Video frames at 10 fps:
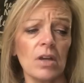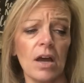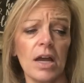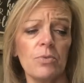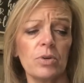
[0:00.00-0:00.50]

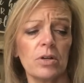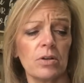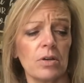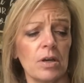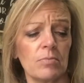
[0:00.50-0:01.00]
I
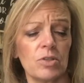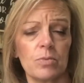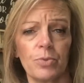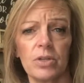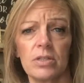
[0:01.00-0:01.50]
will um,
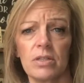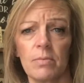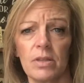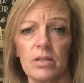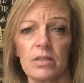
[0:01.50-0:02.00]
spritz
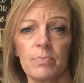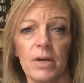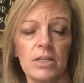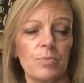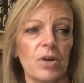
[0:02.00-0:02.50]
some of this
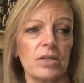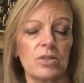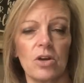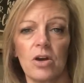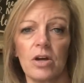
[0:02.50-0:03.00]
Best
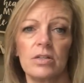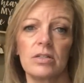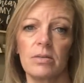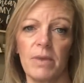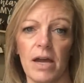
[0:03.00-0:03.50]
Press
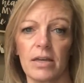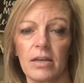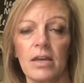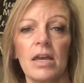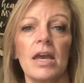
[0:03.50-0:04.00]
onto the
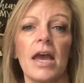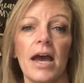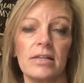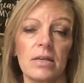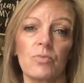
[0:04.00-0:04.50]
backing
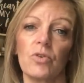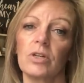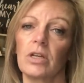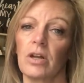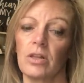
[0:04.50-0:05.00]
as I'm
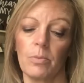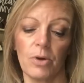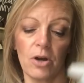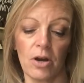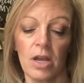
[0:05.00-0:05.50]
rolling it on the
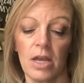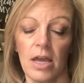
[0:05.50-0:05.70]
bar.